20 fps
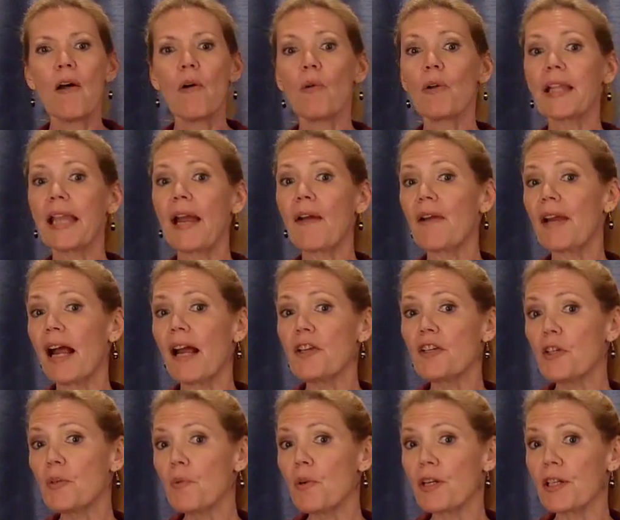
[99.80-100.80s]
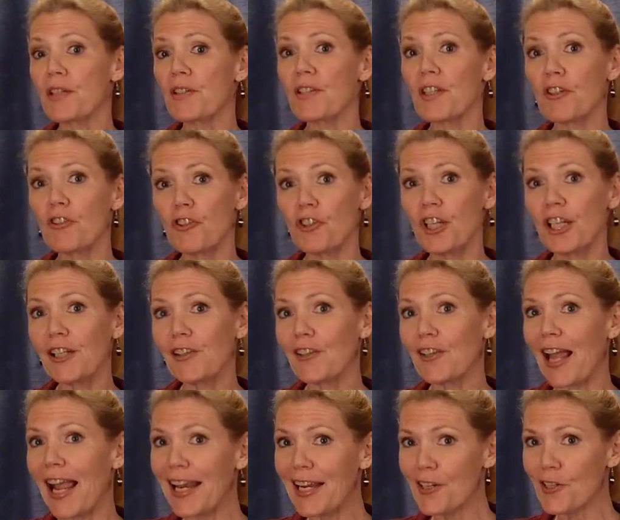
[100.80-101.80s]
Well, Carrie Underwood said she
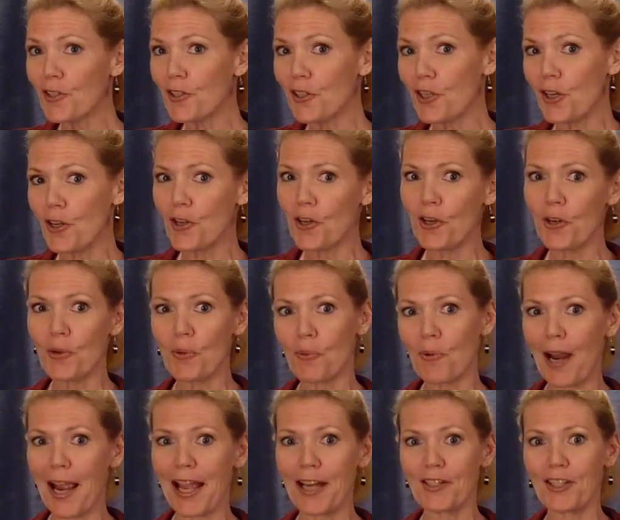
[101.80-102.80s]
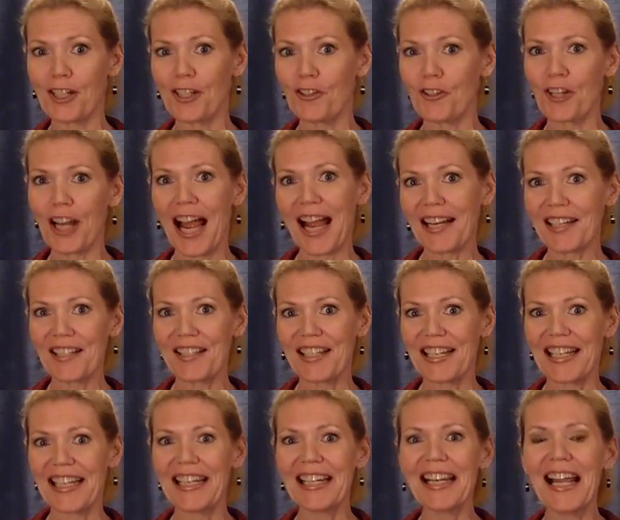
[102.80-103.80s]
likes the new Randy
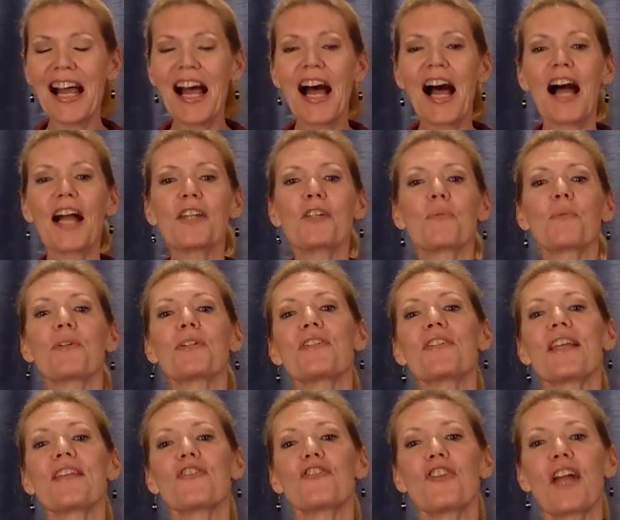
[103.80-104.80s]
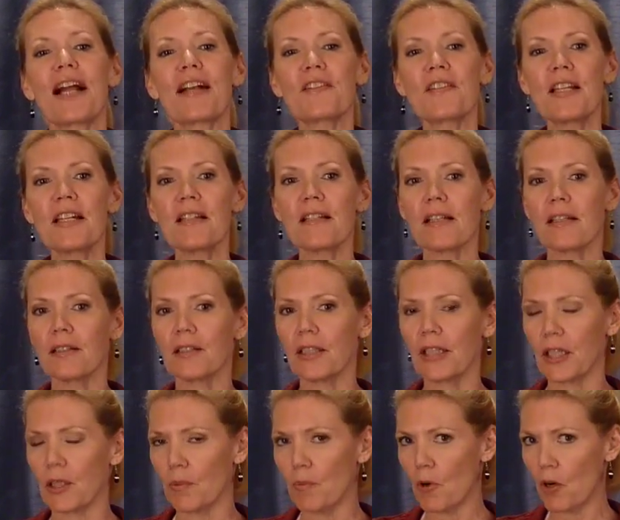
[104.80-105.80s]
Jackson. Underwood says Jackson is a
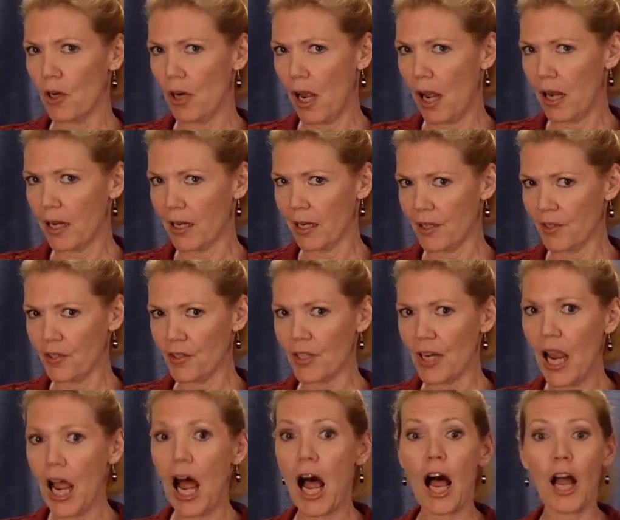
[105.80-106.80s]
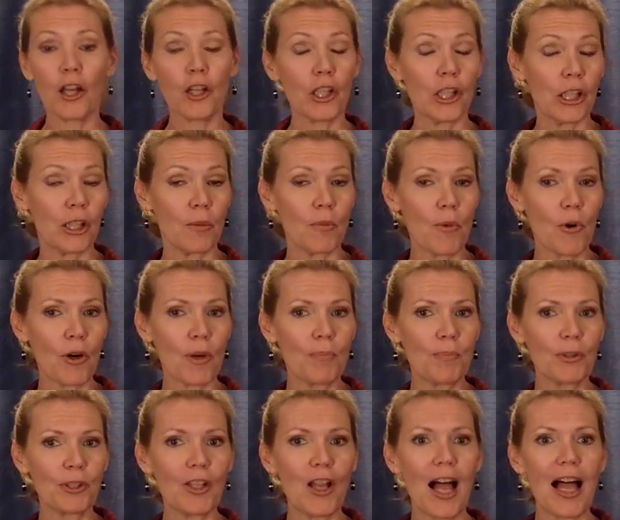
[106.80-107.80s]
little more honest, a little more
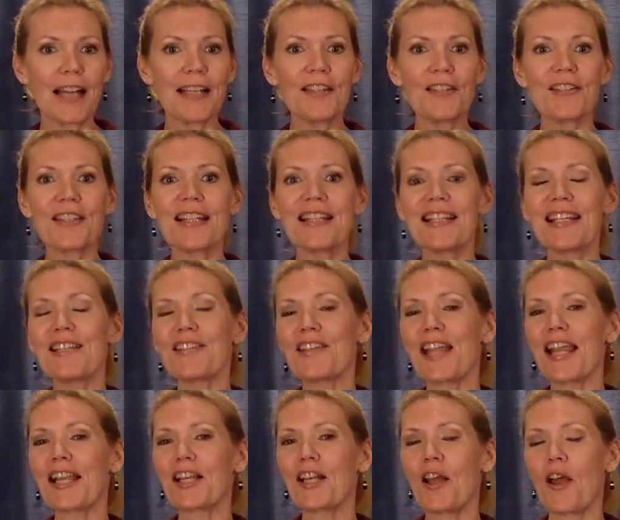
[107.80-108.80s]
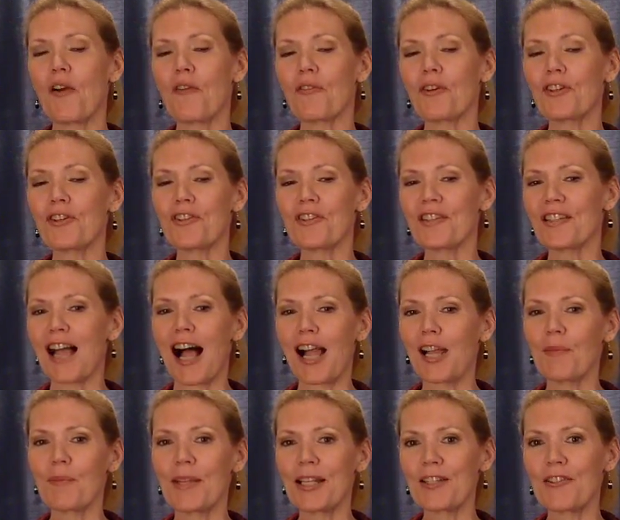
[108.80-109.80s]
blunt since he's taken over
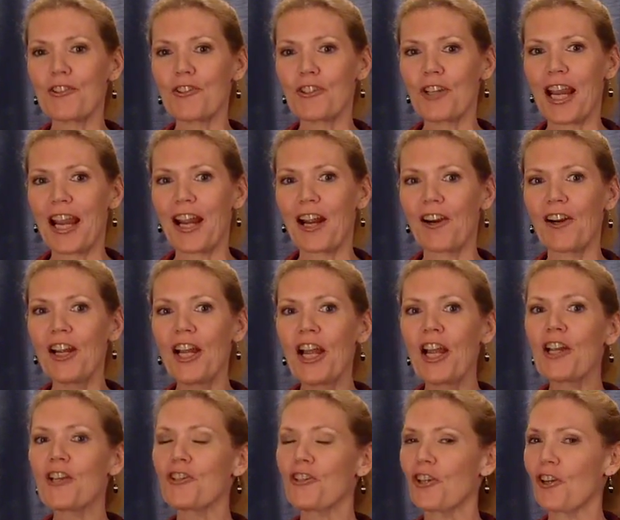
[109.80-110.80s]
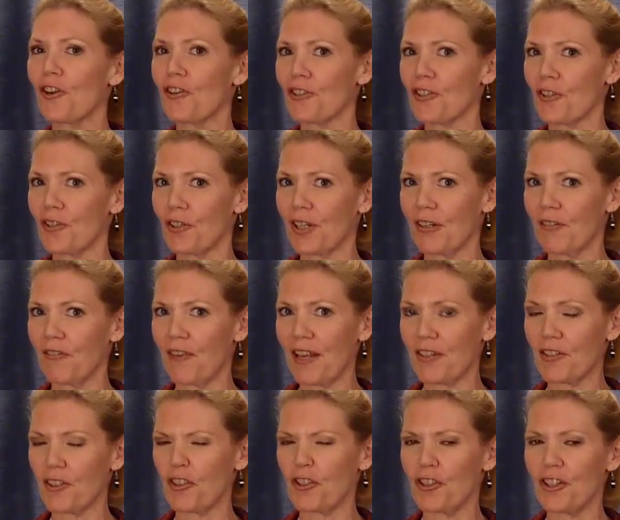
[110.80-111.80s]
Simon's chair. She also
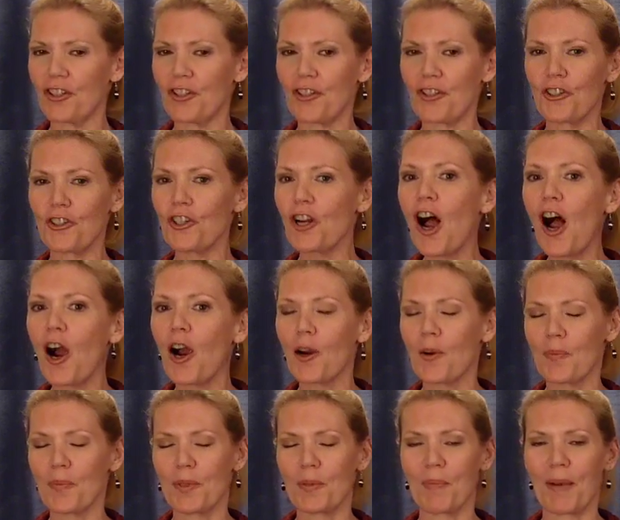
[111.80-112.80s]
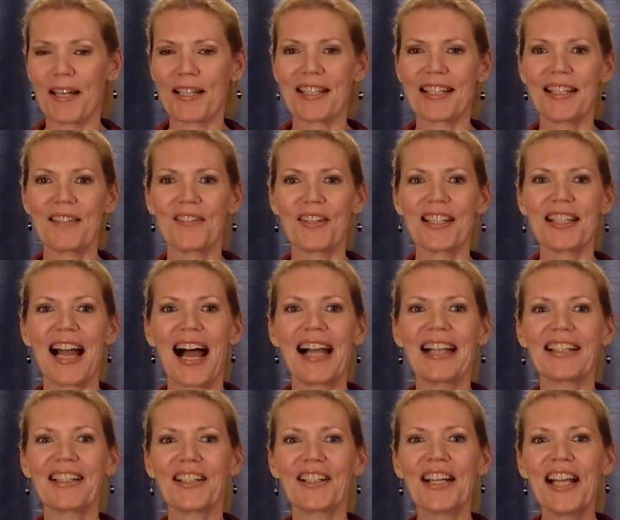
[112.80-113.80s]
confesses she's charmed by Steven
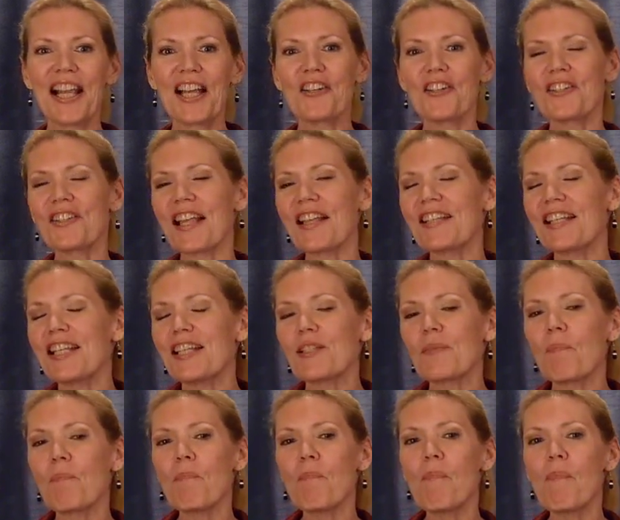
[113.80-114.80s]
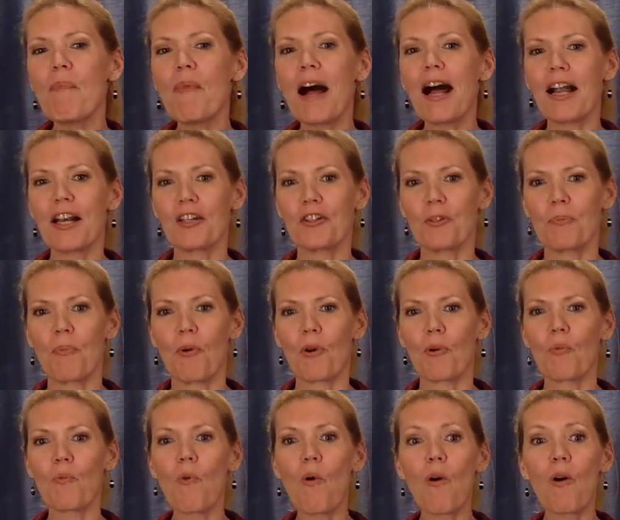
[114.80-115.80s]
Tyler. She says he's much more
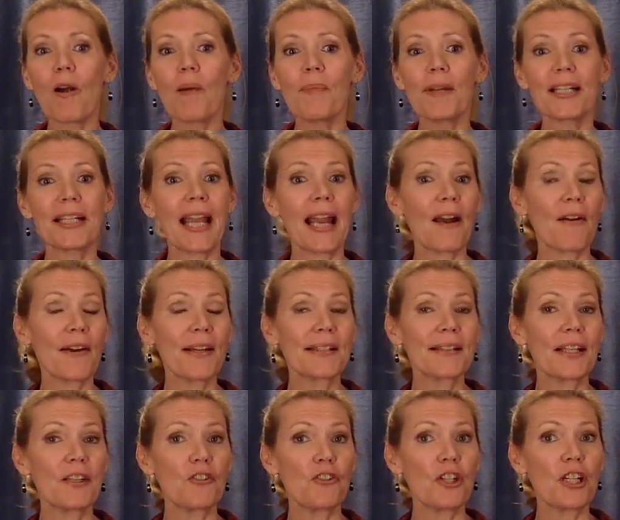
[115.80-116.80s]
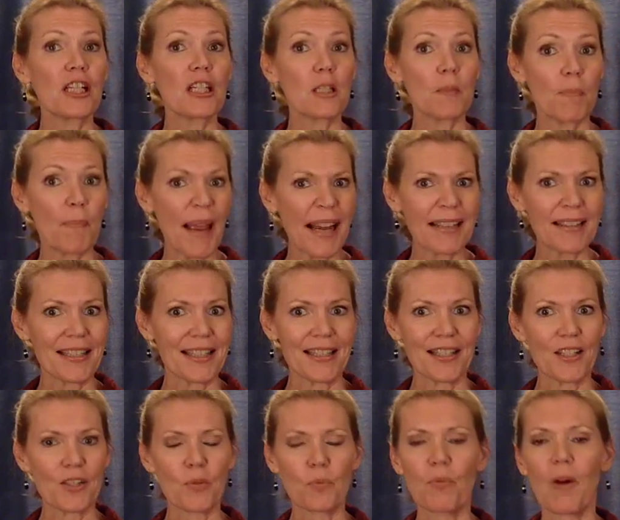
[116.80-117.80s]
warm and caring than she expected
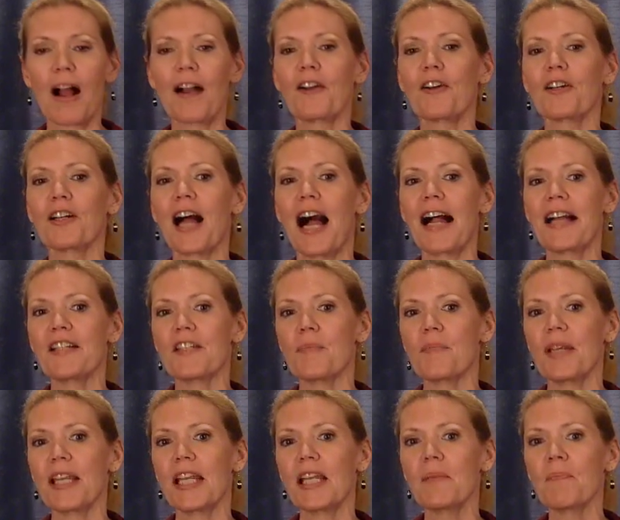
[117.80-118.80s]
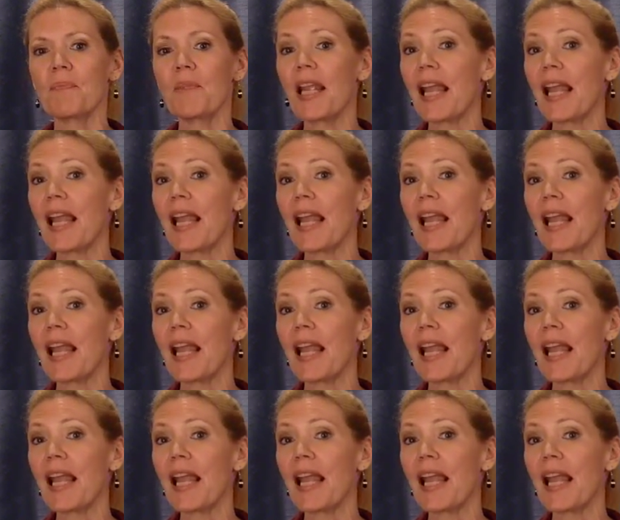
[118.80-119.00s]
this rocker guy to be.